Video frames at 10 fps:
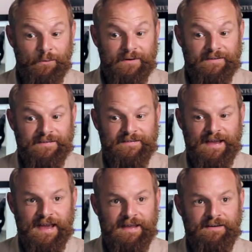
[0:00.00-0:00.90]
In order to
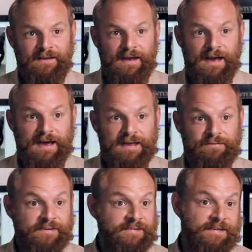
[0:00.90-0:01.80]
scan
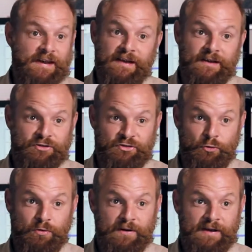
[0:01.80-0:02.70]
even say a
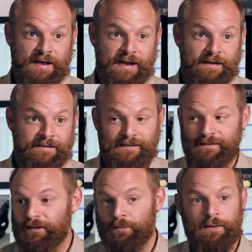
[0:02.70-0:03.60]
short
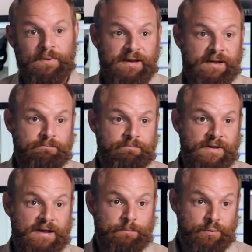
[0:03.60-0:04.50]
16mm
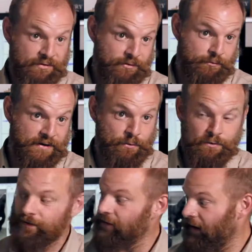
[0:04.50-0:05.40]
personal
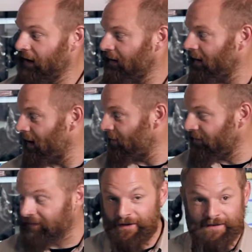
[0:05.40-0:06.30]
record like
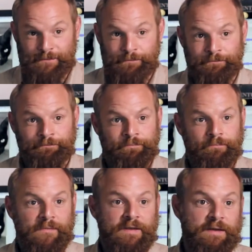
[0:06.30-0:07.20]
this item,
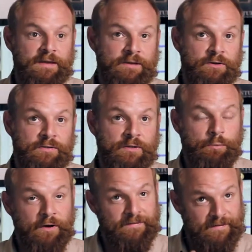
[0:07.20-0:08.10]
the
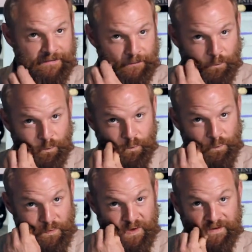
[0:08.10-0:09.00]
process
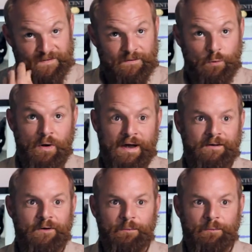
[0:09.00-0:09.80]
is quite